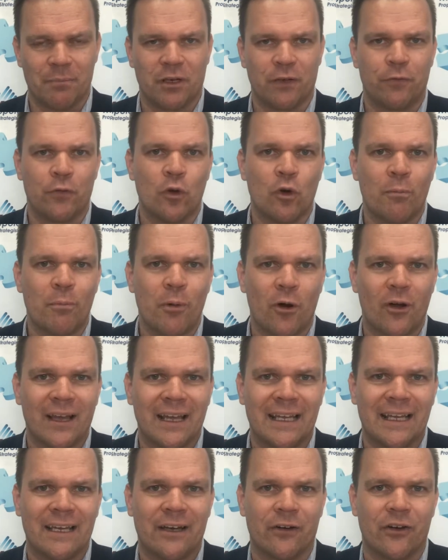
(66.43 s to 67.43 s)
But if you're
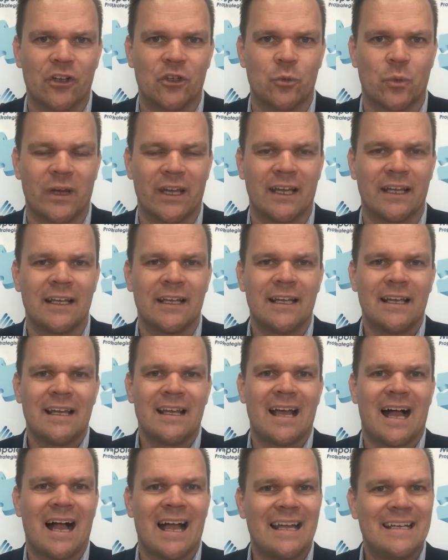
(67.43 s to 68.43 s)
buying in areas where
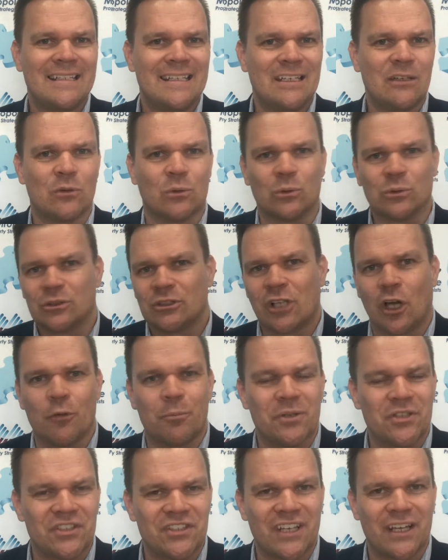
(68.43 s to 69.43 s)
80% or so
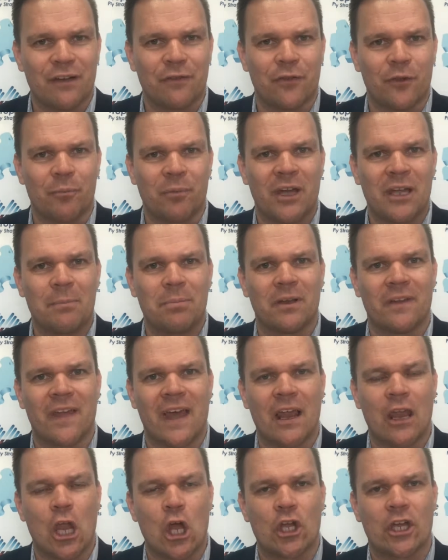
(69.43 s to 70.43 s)
of the people in
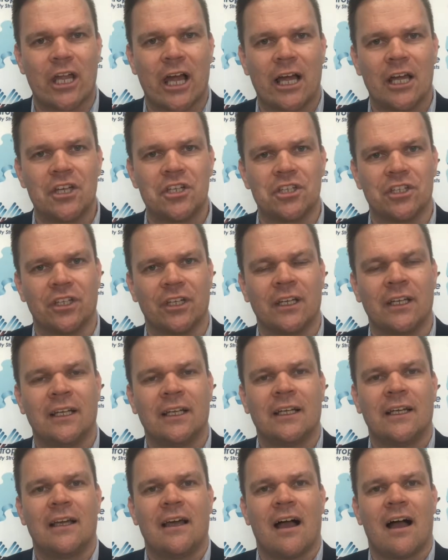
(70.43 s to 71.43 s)
that location
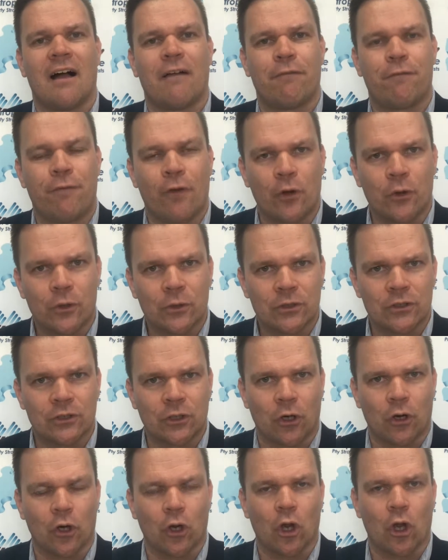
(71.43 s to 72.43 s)
are focused
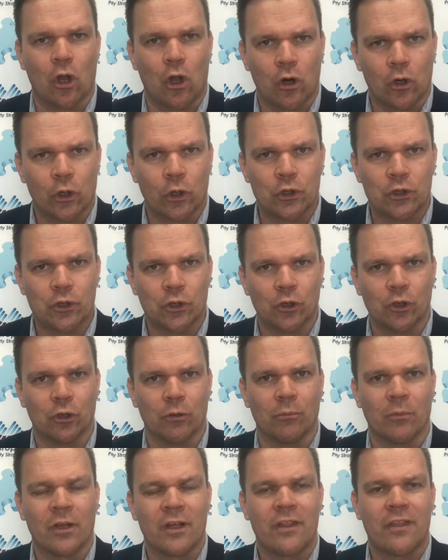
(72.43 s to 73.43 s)
on longer
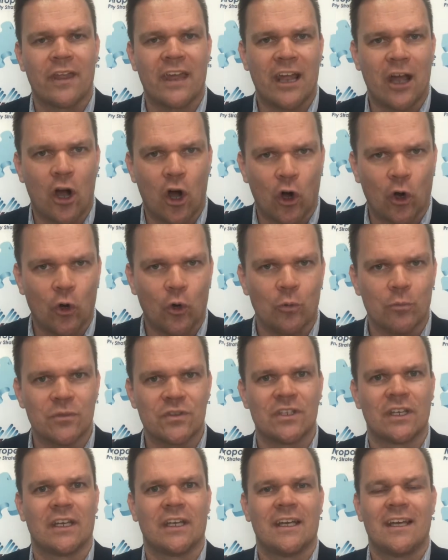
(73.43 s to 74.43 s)
term, their
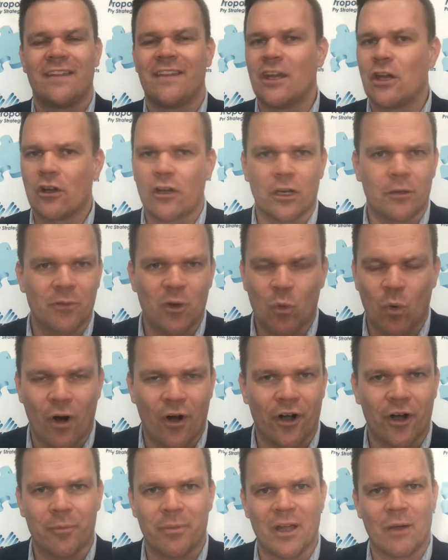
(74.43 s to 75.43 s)
homes, they're not going to be
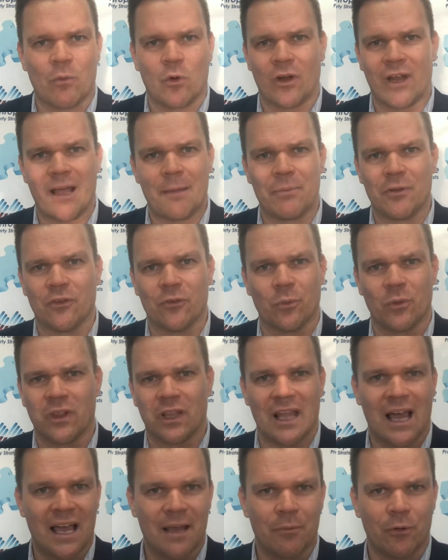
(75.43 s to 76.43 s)
worried about what happens with
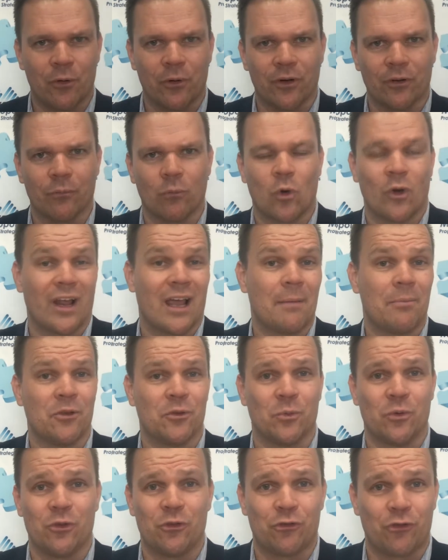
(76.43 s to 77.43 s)
Labor and what
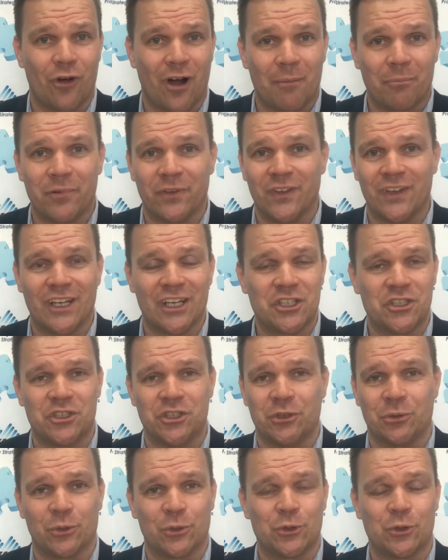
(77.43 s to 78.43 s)
happens with Trump in the next
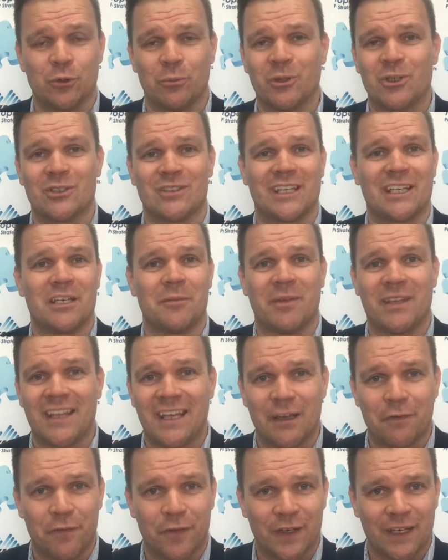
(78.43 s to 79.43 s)
year or two, because they're going to be
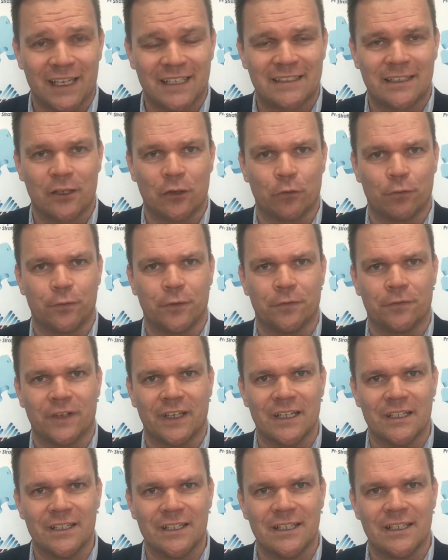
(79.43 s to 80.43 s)
there for the next 10 or
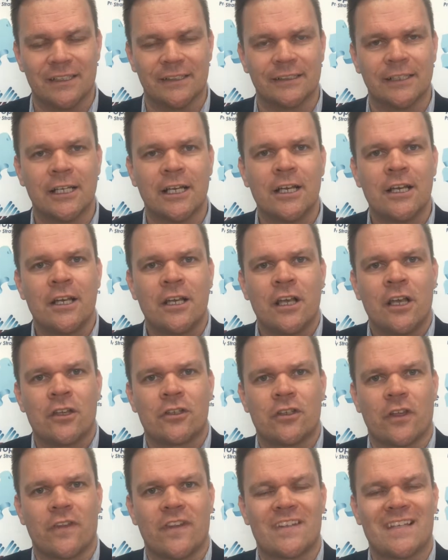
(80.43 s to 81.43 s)
15 years.
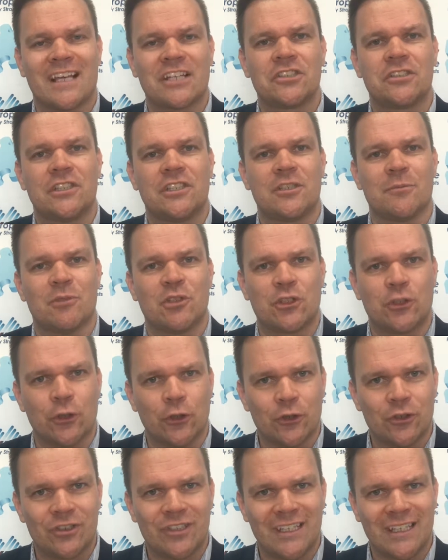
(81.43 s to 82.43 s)
So there's actually some
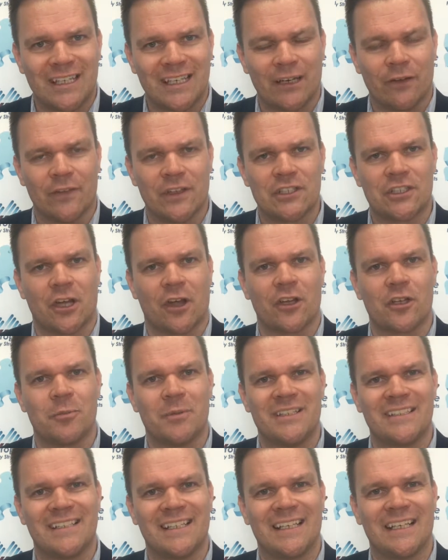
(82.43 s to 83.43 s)
certainty there, and there's going to
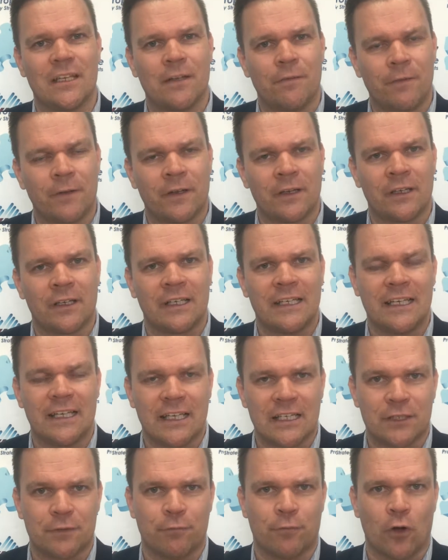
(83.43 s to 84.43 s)
be significantly
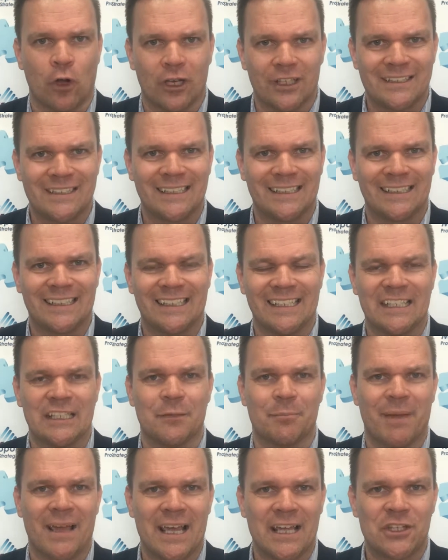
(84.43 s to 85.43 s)
less volatility
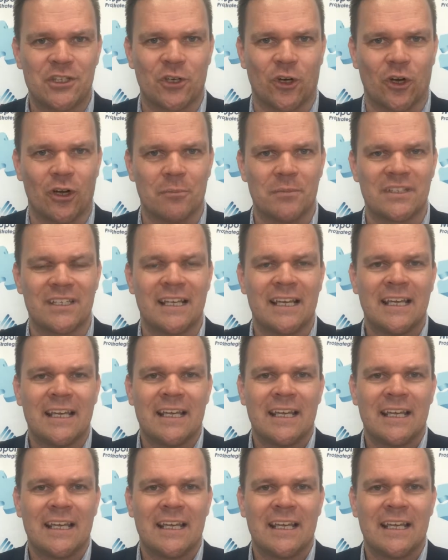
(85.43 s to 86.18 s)
in the bad times.